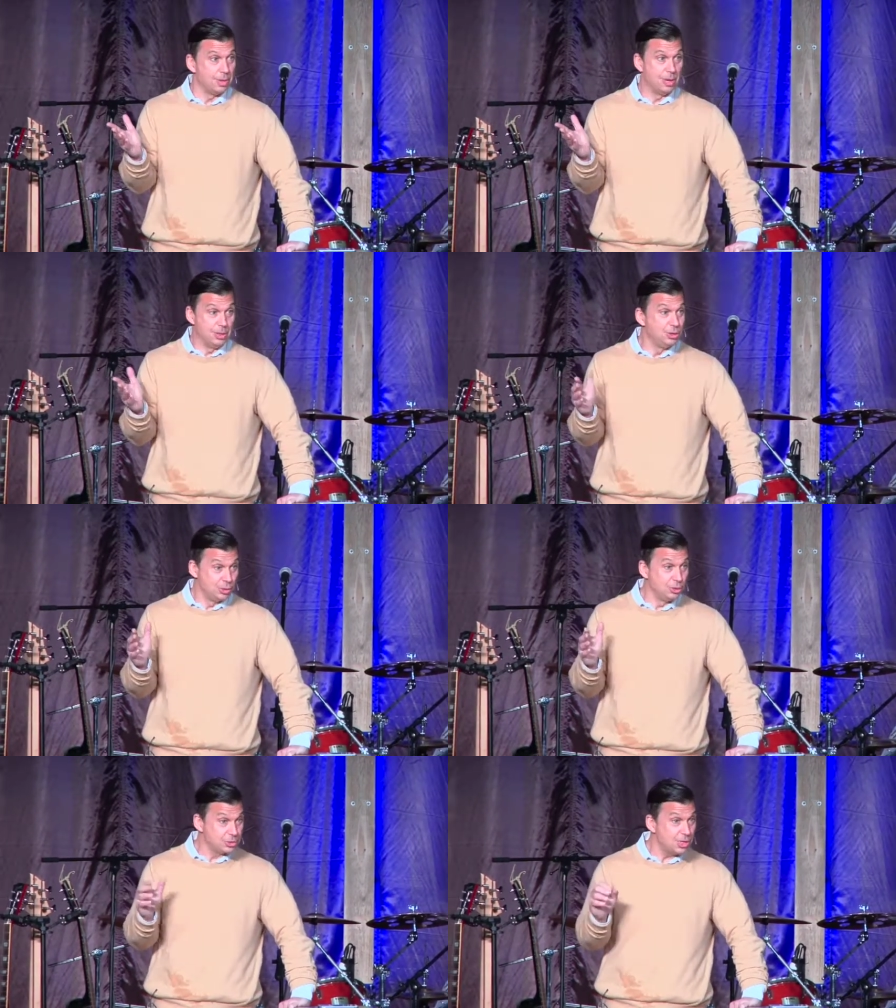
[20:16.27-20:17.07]
And you,
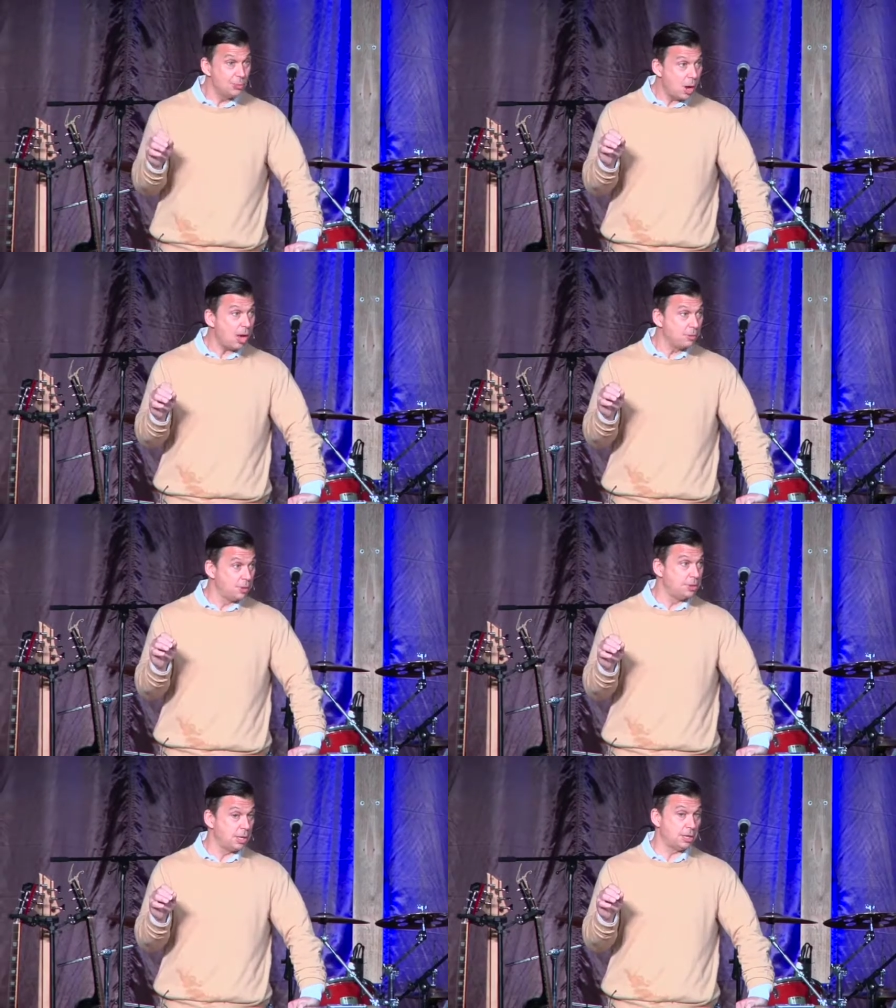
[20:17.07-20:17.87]
you'll see why one
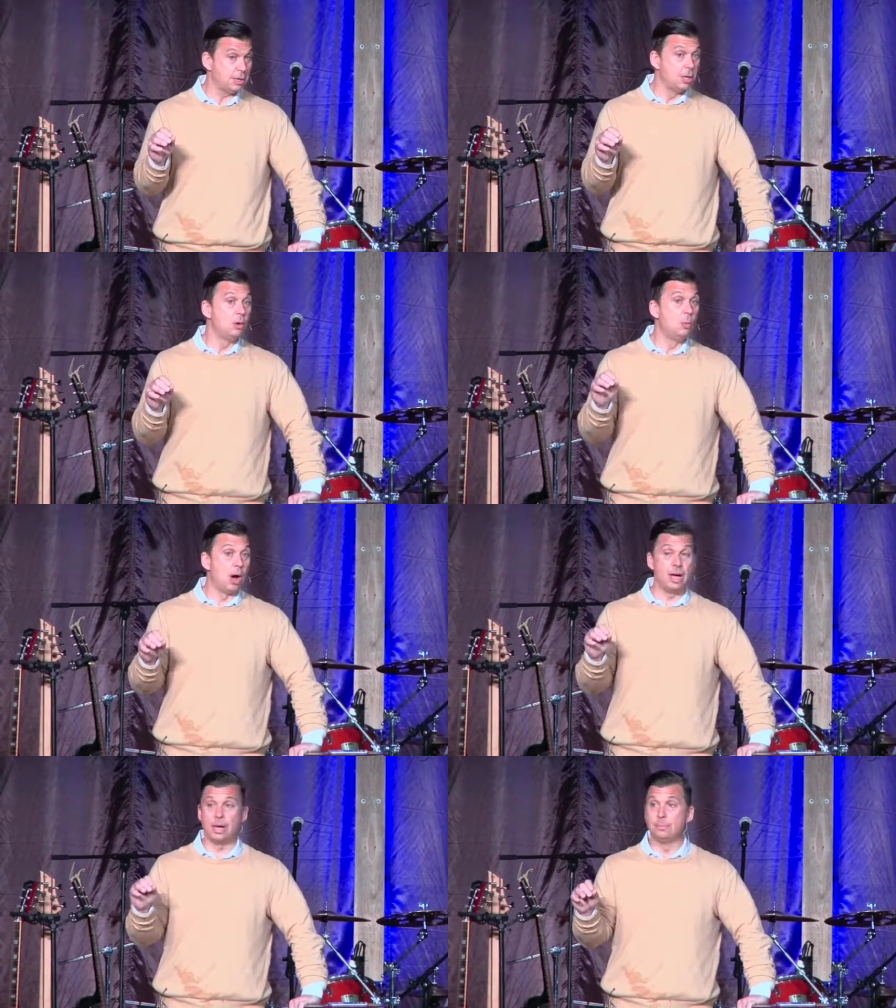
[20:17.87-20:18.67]
day,
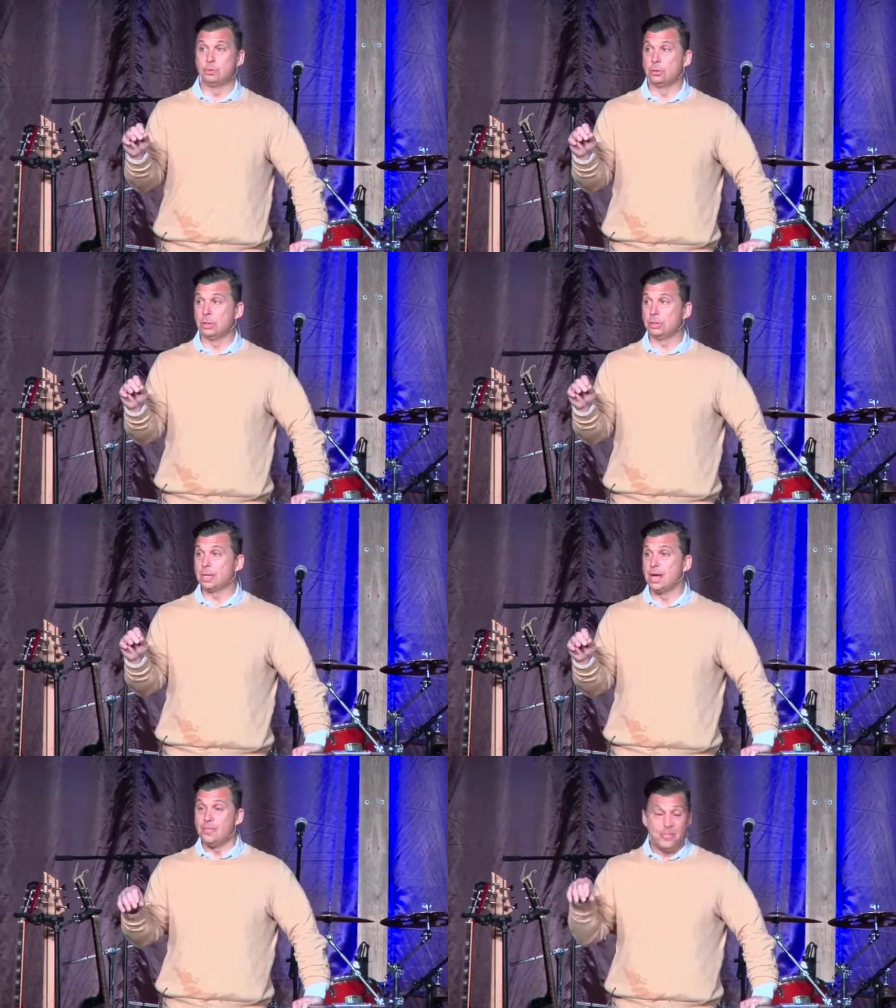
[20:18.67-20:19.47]
why I'm doing it.
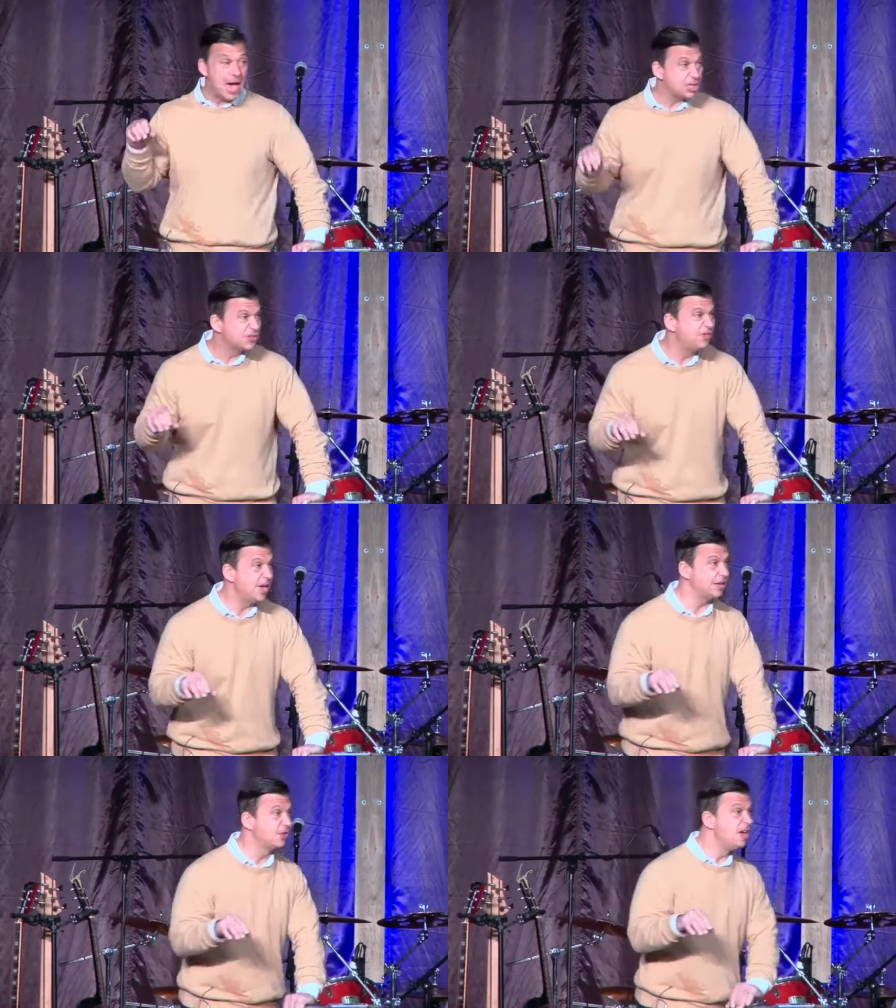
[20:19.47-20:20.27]
That's
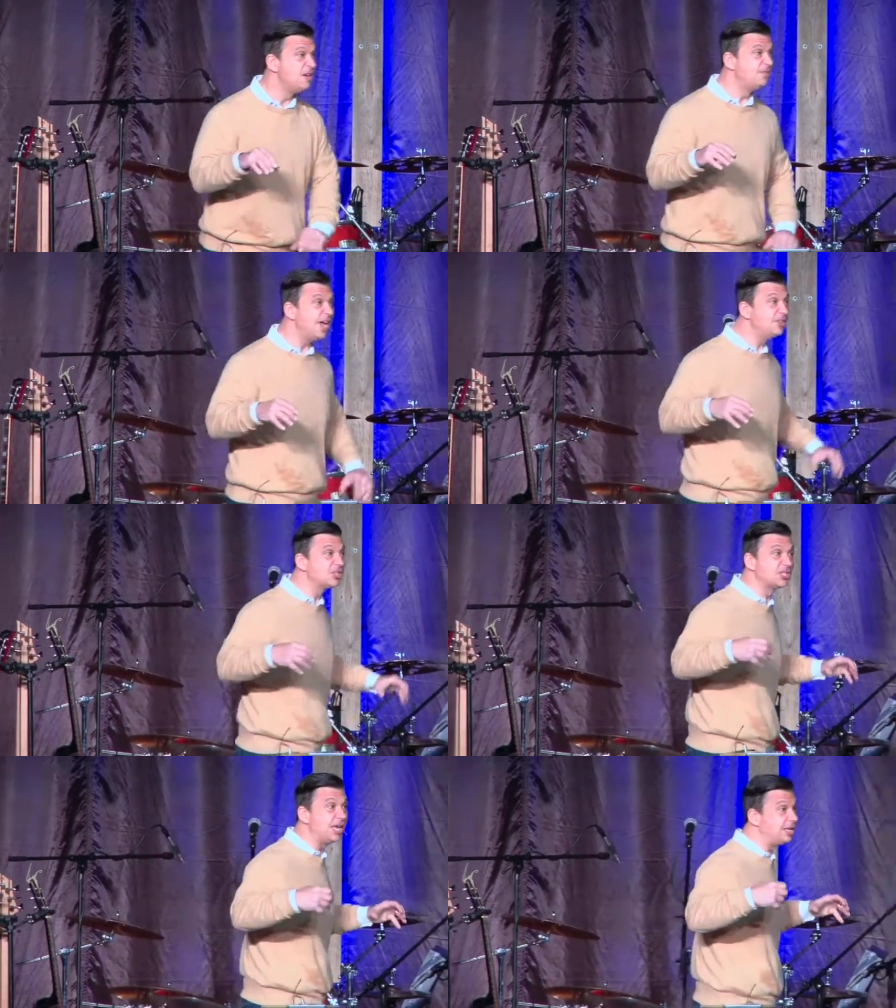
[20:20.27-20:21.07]
faith. Faith is
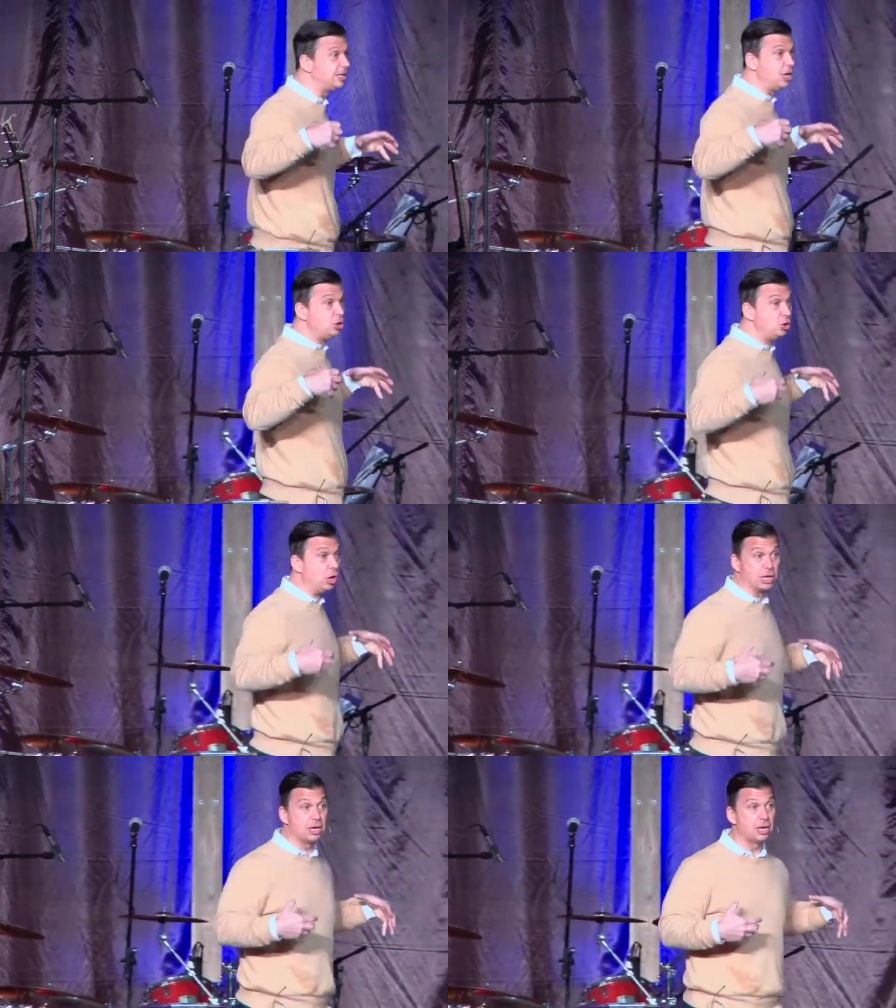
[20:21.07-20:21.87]
saying, look,